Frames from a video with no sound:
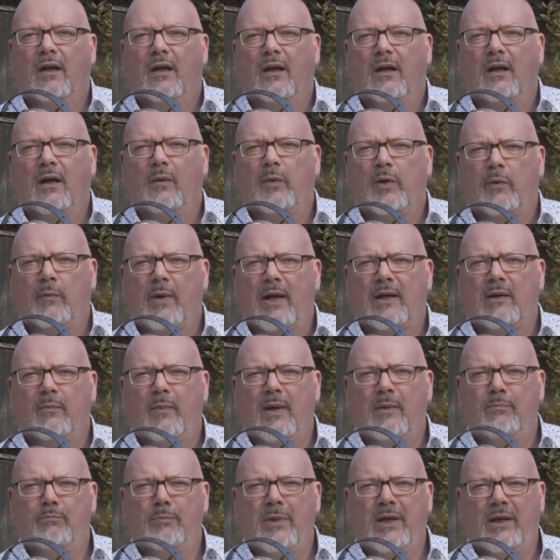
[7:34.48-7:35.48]
I want to
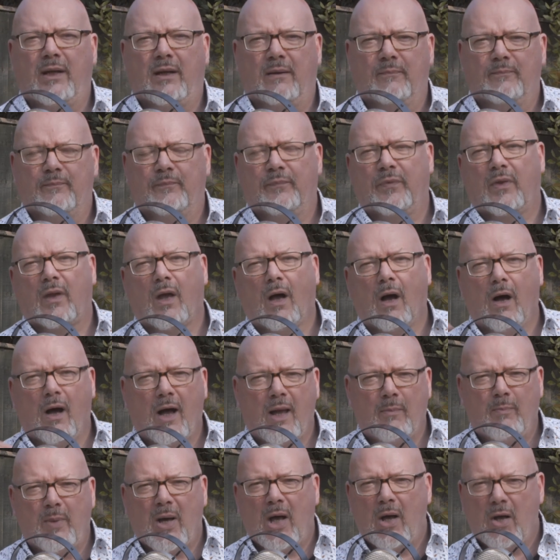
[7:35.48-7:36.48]
recommend me.
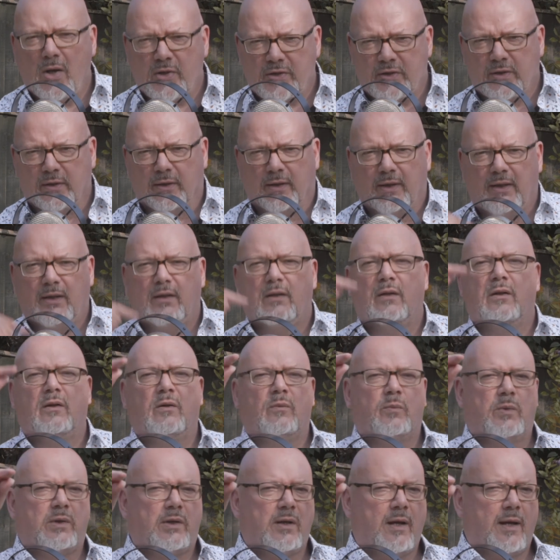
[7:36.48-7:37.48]
I personally
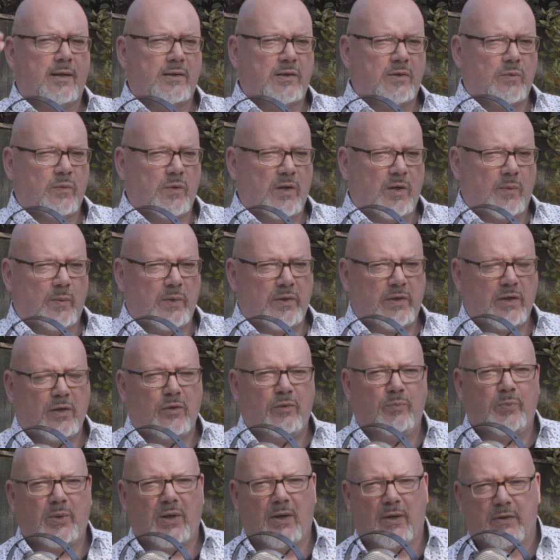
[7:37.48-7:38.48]
would like to work with
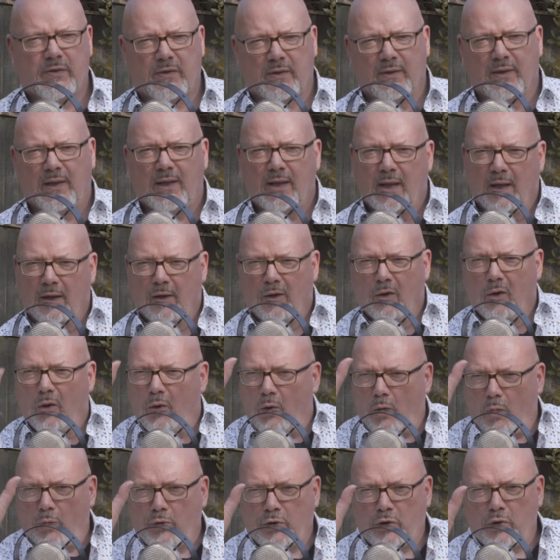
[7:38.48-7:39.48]
you personally
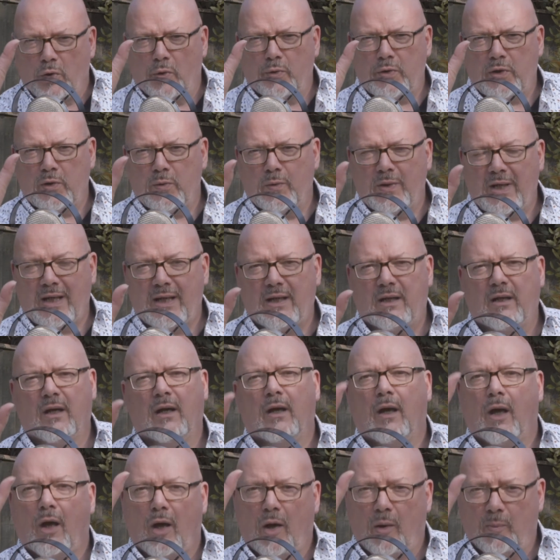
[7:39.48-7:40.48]
on your unique
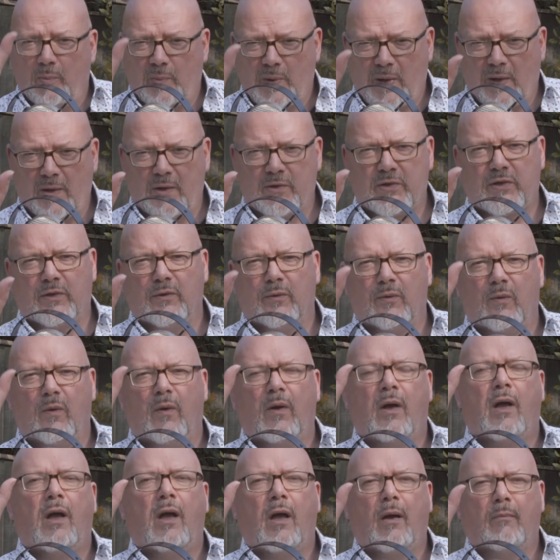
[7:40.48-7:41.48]
personal
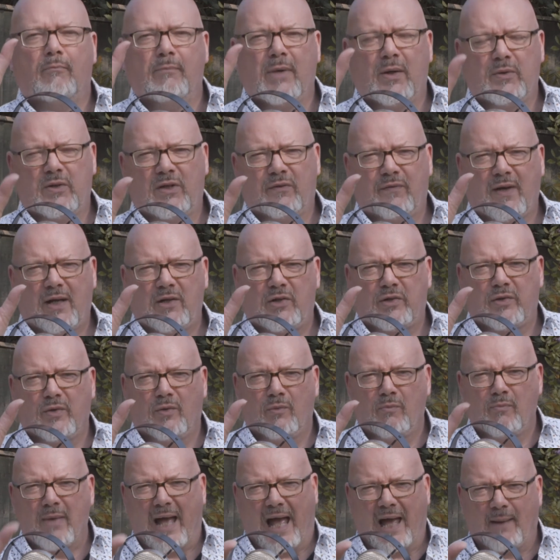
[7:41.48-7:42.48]

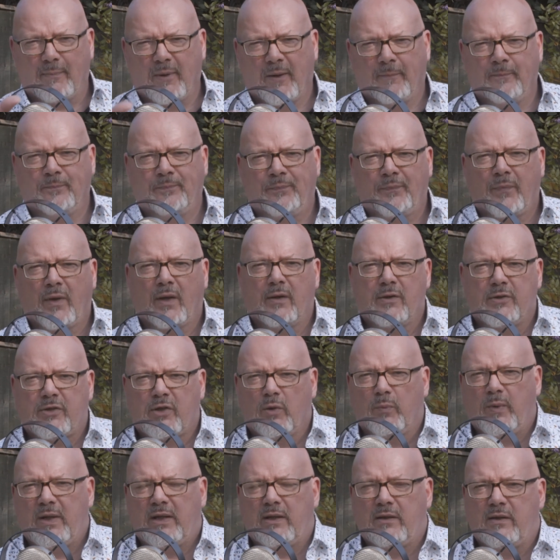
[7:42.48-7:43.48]
motivational map, so
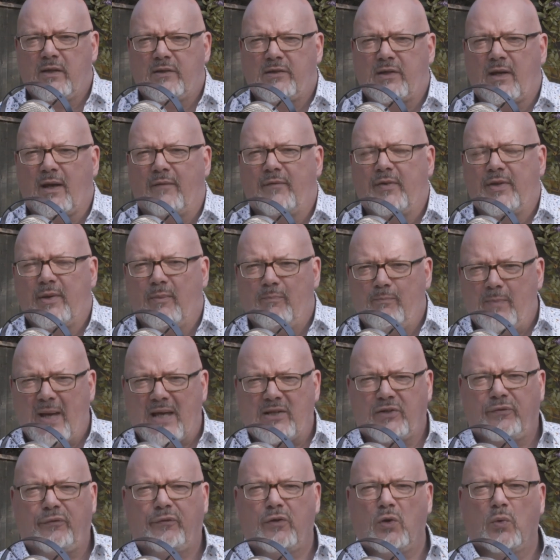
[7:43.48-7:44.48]
we can discover the
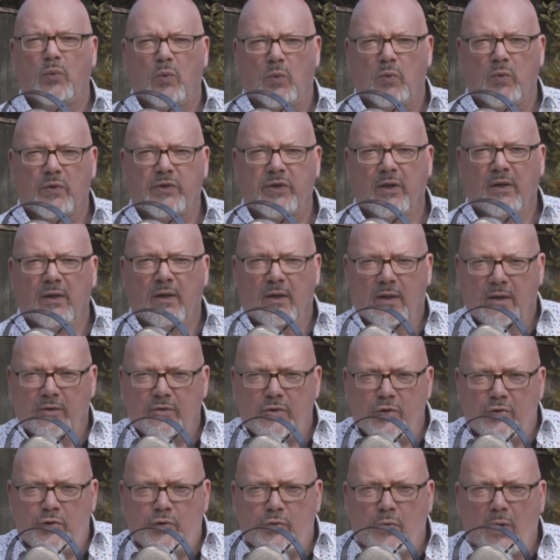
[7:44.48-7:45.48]
best fuels
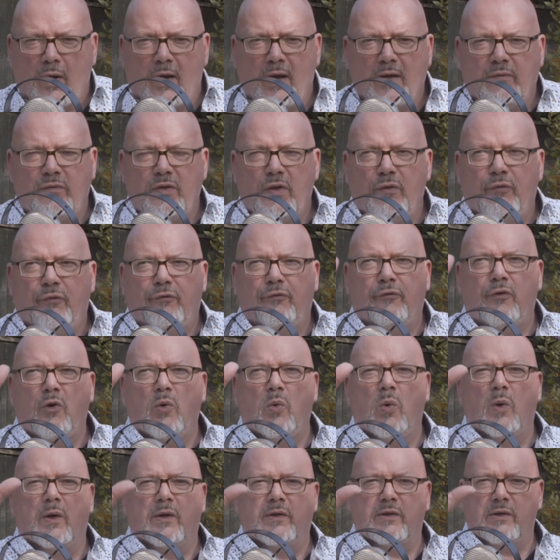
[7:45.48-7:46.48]
to drive you
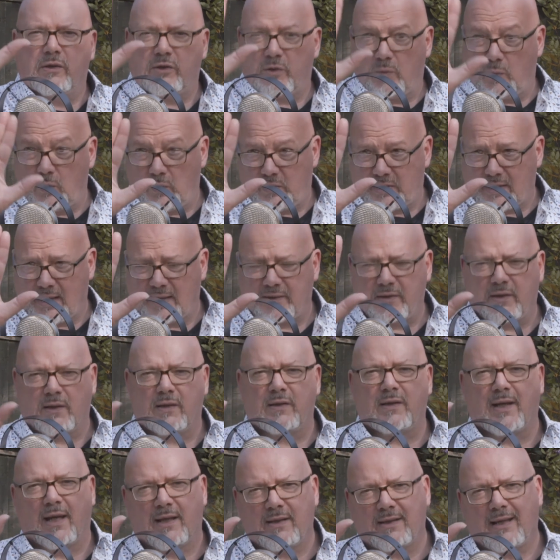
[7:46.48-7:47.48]
forward towards that
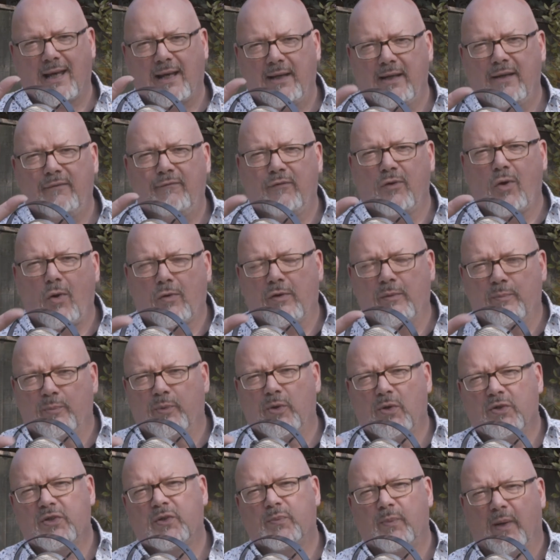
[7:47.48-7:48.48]
success, that live long and
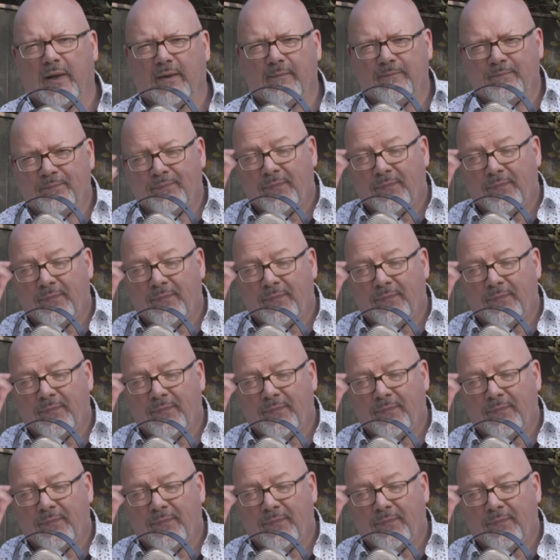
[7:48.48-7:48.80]
prosper.